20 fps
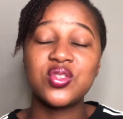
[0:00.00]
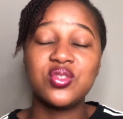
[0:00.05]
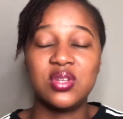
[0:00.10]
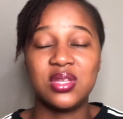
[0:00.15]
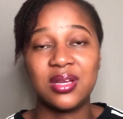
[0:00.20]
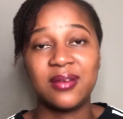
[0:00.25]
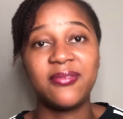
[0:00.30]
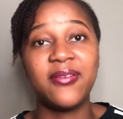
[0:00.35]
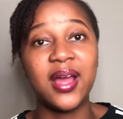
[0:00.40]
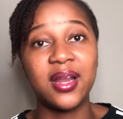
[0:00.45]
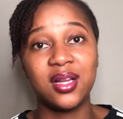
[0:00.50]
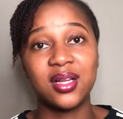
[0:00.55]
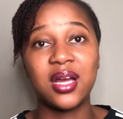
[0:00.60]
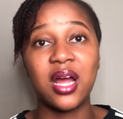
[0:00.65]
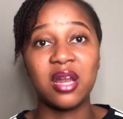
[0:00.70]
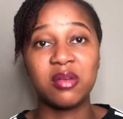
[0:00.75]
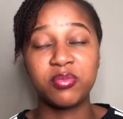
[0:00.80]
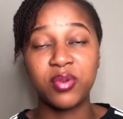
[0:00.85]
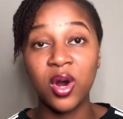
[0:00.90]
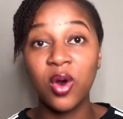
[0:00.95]
knew that Final
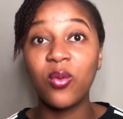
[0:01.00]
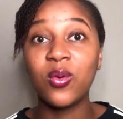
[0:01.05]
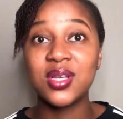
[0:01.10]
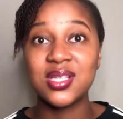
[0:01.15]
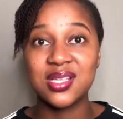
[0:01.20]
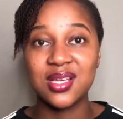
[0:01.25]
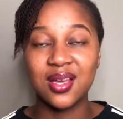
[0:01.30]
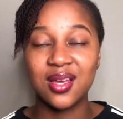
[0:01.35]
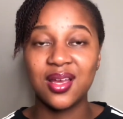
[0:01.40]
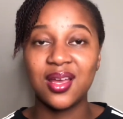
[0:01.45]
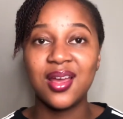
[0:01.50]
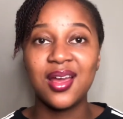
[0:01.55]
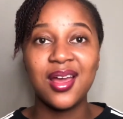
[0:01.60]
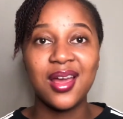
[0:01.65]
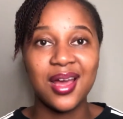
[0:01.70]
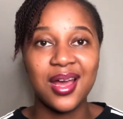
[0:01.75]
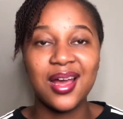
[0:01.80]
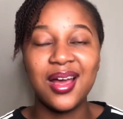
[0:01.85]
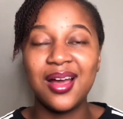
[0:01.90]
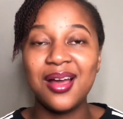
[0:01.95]
Cut Pro was
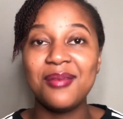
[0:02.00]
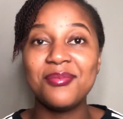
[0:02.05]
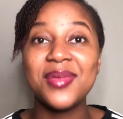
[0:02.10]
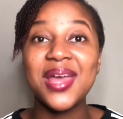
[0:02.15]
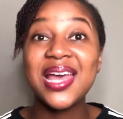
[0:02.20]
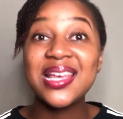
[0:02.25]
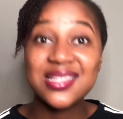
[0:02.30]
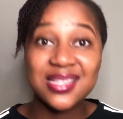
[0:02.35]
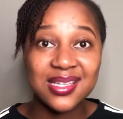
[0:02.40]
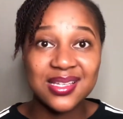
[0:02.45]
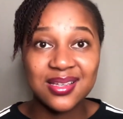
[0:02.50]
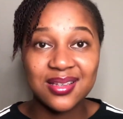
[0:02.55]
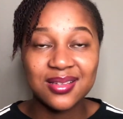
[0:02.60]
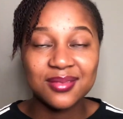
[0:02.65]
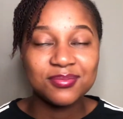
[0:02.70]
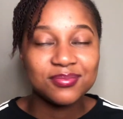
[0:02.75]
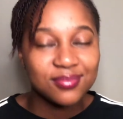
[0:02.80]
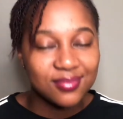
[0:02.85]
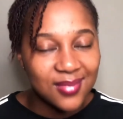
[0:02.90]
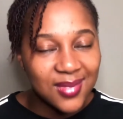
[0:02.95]
is a
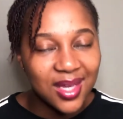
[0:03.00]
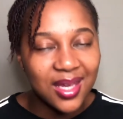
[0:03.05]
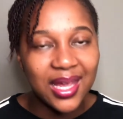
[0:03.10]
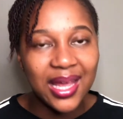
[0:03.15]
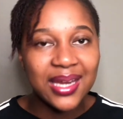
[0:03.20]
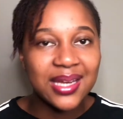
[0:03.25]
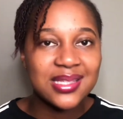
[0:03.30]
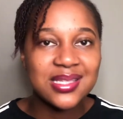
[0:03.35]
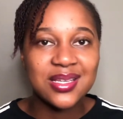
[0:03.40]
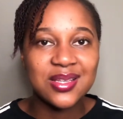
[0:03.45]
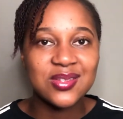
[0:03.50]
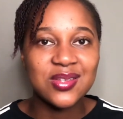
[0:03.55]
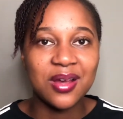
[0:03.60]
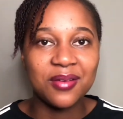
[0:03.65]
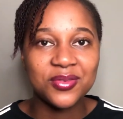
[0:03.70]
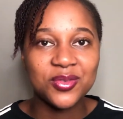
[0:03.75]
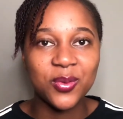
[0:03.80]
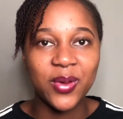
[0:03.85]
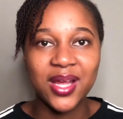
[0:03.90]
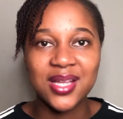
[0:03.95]
editing
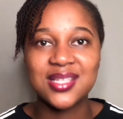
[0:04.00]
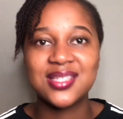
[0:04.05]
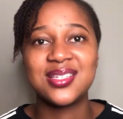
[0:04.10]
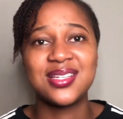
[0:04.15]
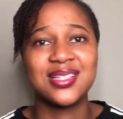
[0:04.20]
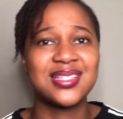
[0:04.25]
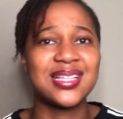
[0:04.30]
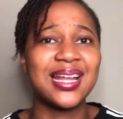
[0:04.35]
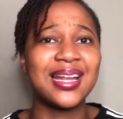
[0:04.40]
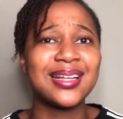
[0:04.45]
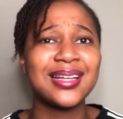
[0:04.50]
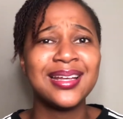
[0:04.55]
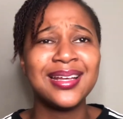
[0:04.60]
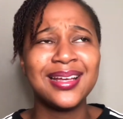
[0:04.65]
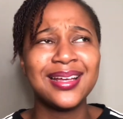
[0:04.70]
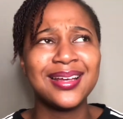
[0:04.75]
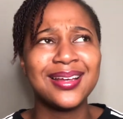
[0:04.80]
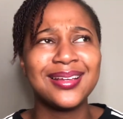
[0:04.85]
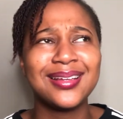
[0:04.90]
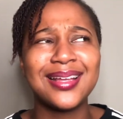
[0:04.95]
software. It's just that
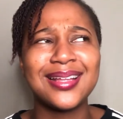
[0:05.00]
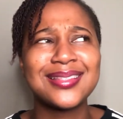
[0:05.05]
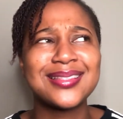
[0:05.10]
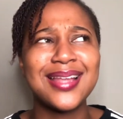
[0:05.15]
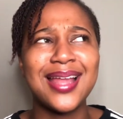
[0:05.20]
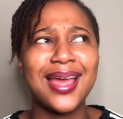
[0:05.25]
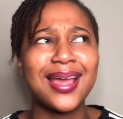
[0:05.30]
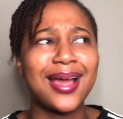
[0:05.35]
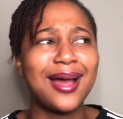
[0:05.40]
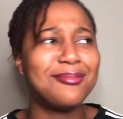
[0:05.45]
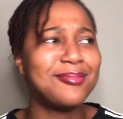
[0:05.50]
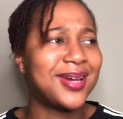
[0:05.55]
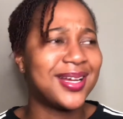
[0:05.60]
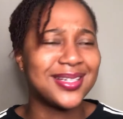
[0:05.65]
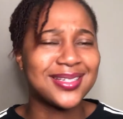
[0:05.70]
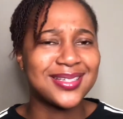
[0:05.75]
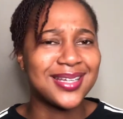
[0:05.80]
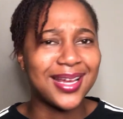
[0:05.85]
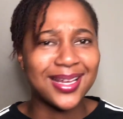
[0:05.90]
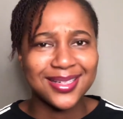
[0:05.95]
it's like, how
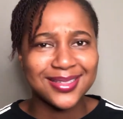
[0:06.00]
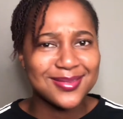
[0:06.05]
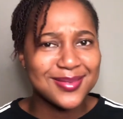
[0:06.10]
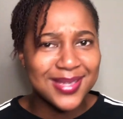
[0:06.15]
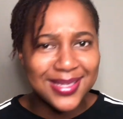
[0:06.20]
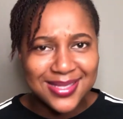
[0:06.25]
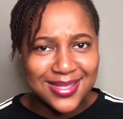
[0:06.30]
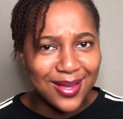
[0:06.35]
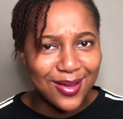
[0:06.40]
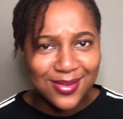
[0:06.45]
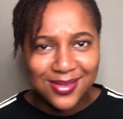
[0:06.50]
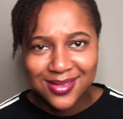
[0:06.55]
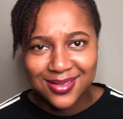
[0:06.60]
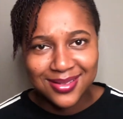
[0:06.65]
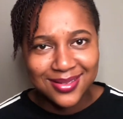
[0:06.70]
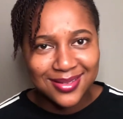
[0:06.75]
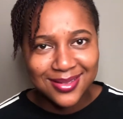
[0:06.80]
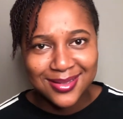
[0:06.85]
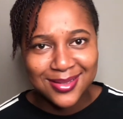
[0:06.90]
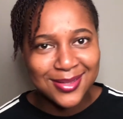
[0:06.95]
much? Like
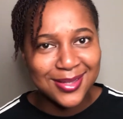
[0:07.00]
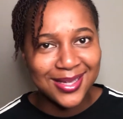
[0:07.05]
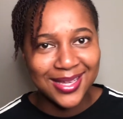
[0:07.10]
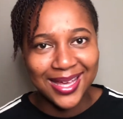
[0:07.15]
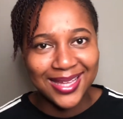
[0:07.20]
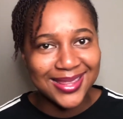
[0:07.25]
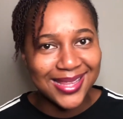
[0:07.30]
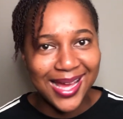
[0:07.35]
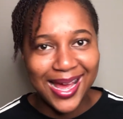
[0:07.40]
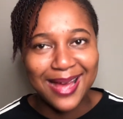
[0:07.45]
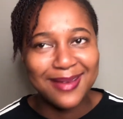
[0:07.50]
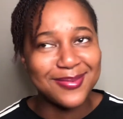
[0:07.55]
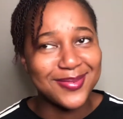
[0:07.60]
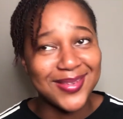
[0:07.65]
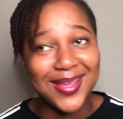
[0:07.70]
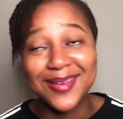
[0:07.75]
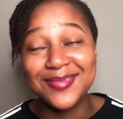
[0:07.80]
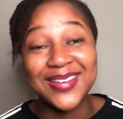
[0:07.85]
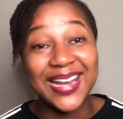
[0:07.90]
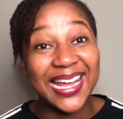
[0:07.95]
6,000 to get the app. So
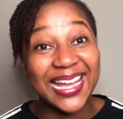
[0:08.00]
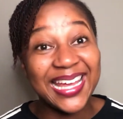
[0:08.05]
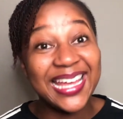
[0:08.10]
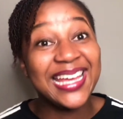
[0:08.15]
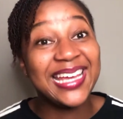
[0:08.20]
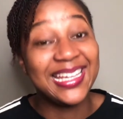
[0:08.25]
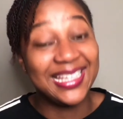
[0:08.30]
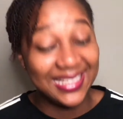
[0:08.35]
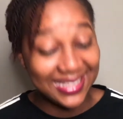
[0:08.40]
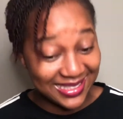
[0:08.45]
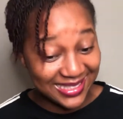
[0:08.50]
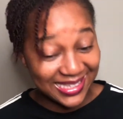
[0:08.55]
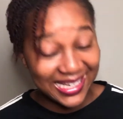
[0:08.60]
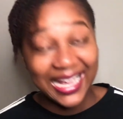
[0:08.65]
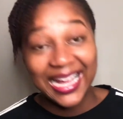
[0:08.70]
I'm like